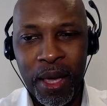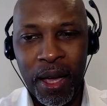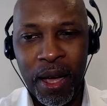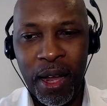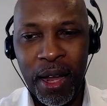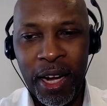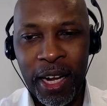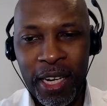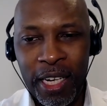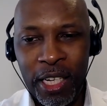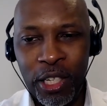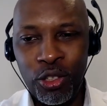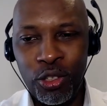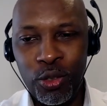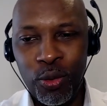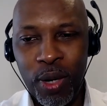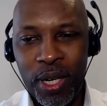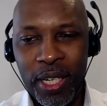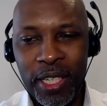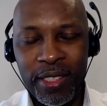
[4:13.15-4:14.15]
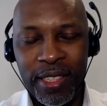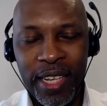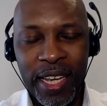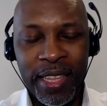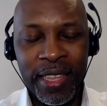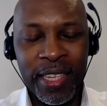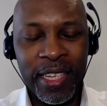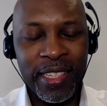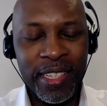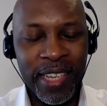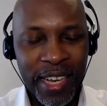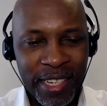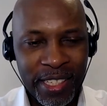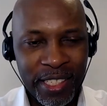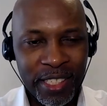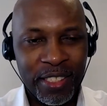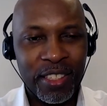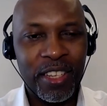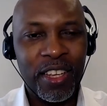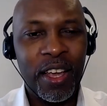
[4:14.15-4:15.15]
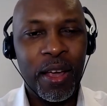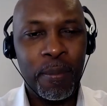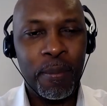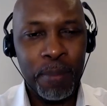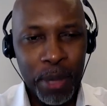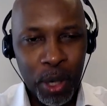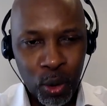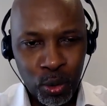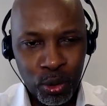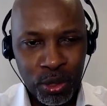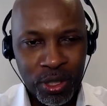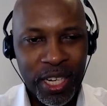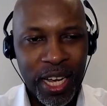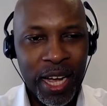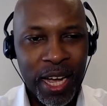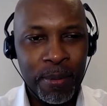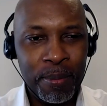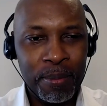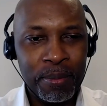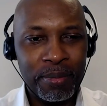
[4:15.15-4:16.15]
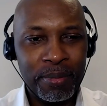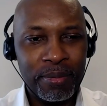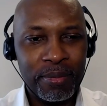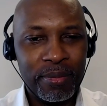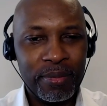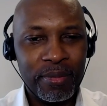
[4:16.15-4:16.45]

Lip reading: And I need you to understand that, yes, bills come